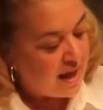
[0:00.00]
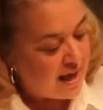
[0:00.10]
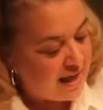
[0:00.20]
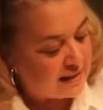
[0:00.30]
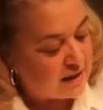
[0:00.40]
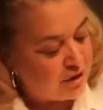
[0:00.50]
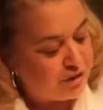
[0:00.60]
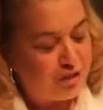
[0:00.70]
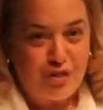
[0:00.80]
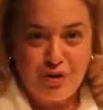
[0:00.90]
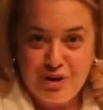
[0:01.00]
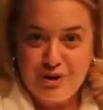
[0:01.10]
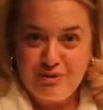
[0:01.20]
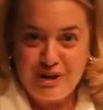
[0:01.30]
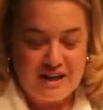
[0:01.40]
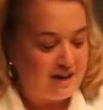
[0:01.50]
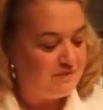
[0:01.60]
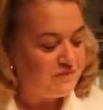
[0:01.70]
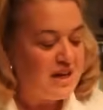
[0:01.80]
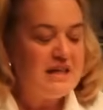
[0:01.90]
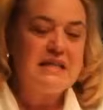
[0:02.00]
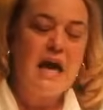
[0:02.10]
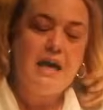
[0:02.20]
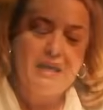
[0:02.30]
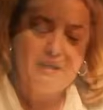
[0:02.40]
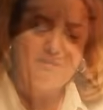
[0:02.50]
And the third ingredient is honey.